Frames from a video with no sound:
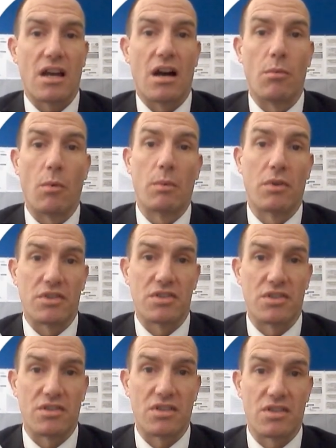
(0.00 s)
And what we want
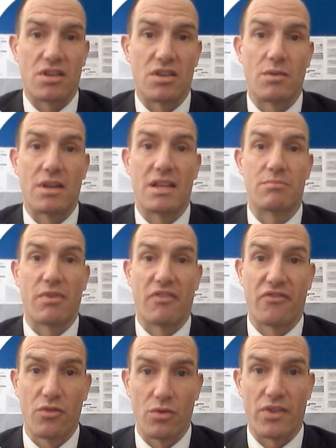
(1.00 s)
students to do is,
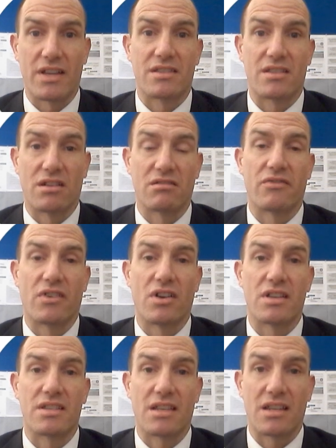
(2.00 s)
before they start
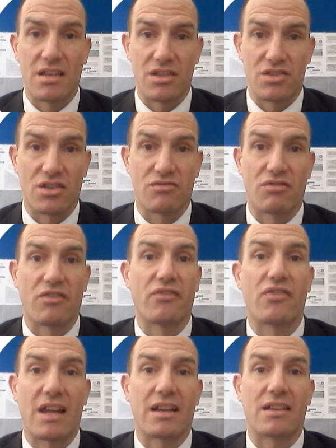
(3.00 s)
revising, is just
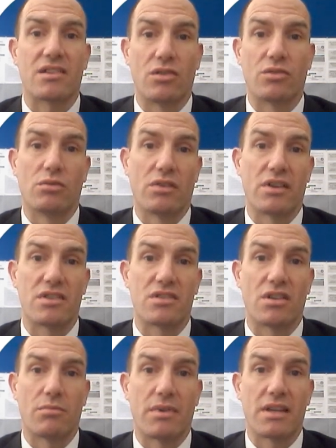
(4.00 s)
reflect on all those
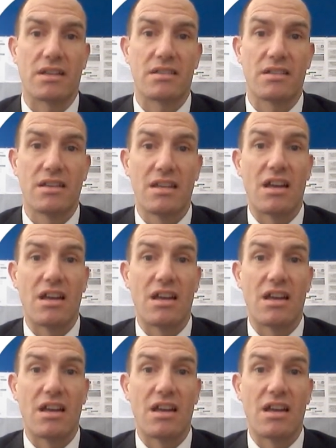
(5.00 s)
topics,